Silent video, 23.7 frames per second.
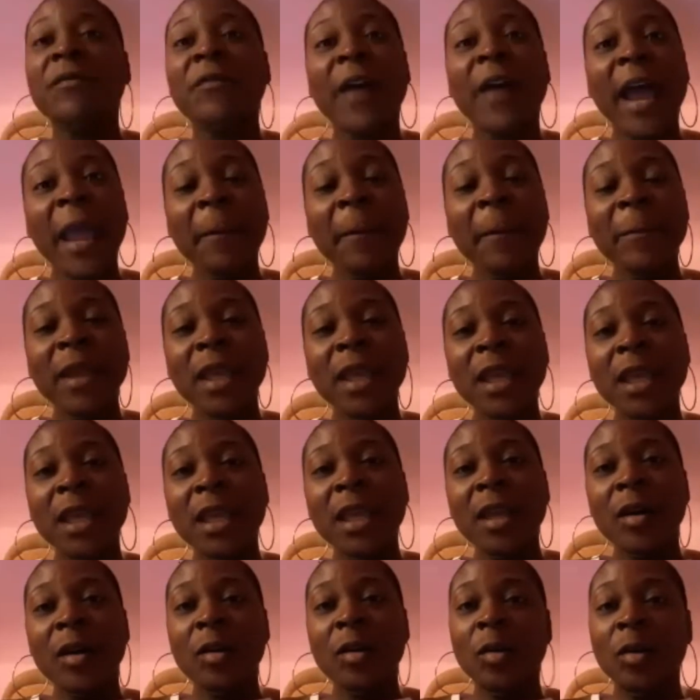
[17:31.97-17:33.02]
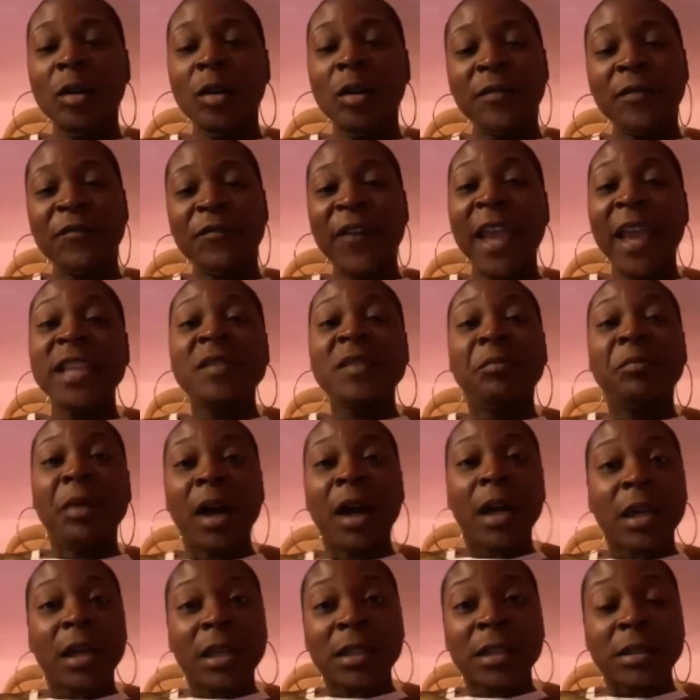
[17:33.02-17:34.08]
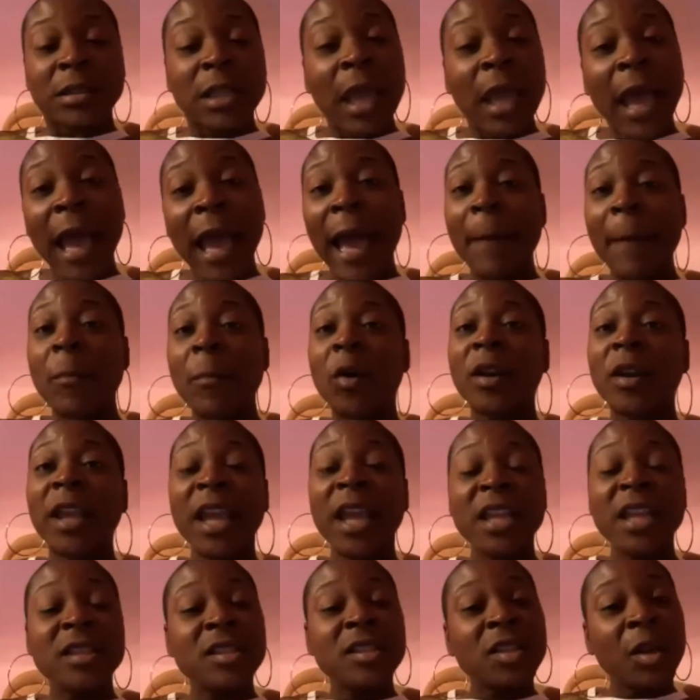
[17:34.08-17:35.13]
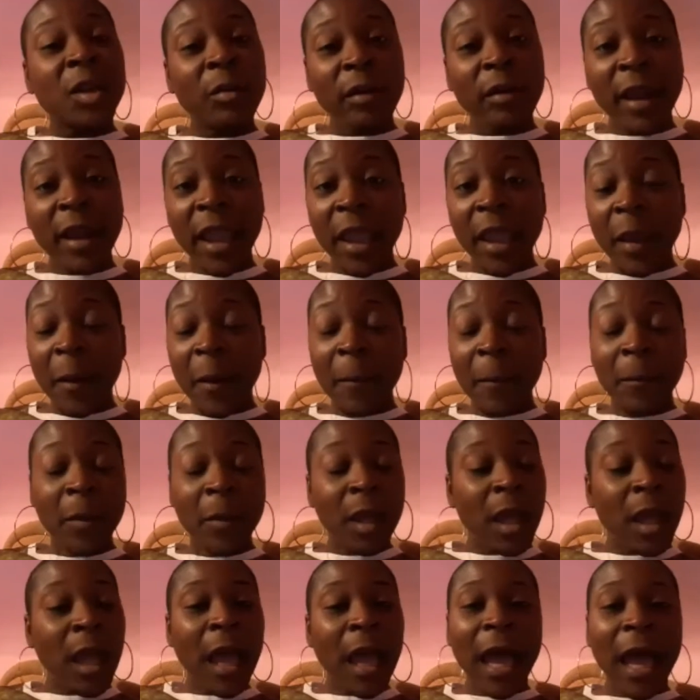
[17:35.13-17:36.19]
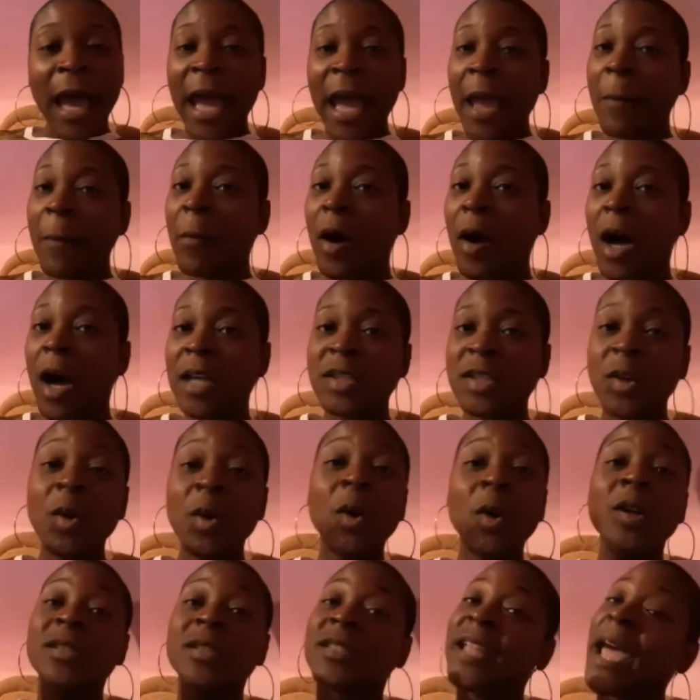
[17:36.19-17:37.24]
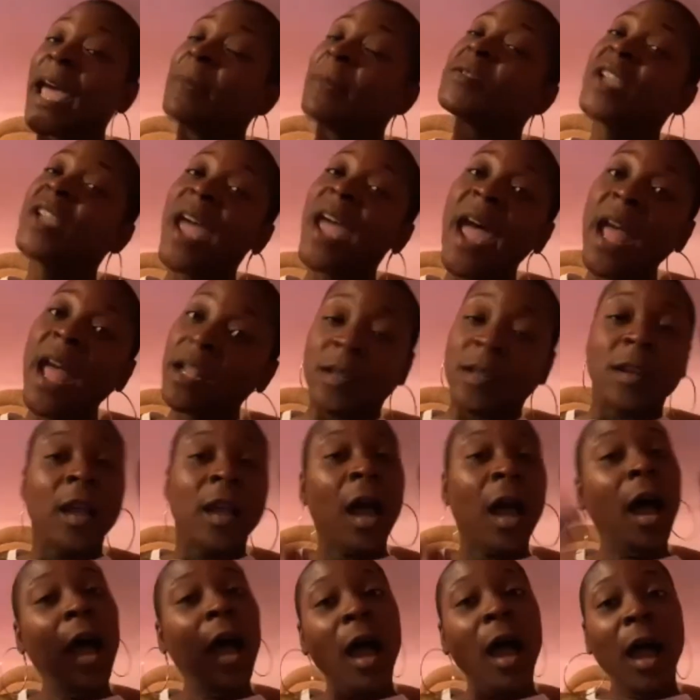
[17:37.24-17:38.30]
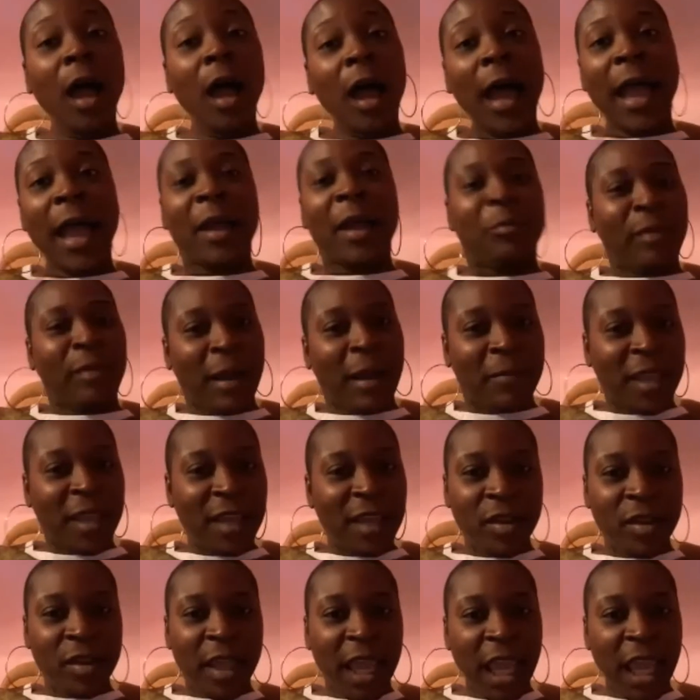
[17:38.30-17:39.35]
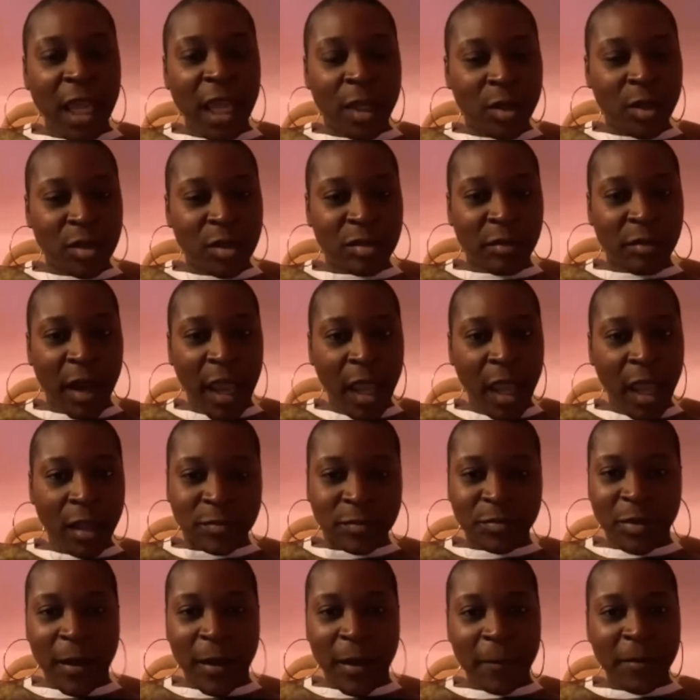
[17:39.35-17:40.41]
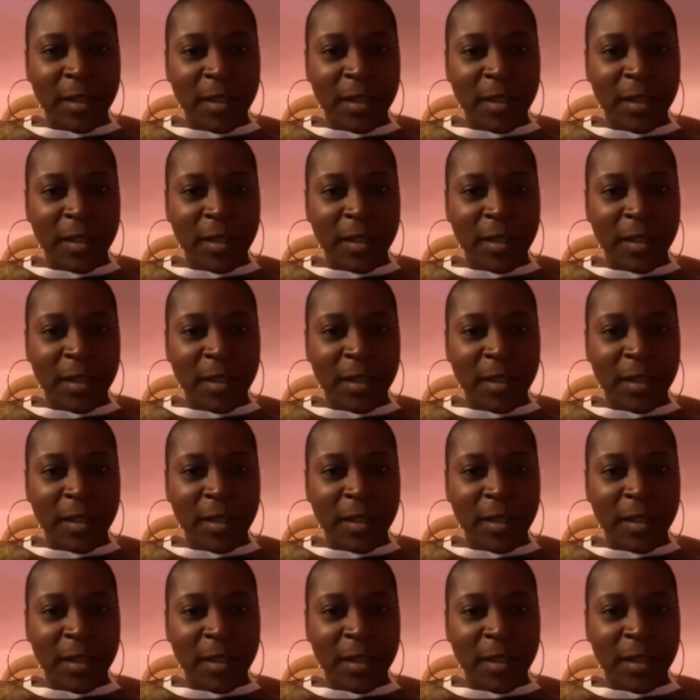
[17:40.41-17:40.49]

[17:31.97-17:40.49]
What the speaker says: find me on Facebook. I'm on Instagram. I am also on Snapchat. I could probably give you the handles, right? Probably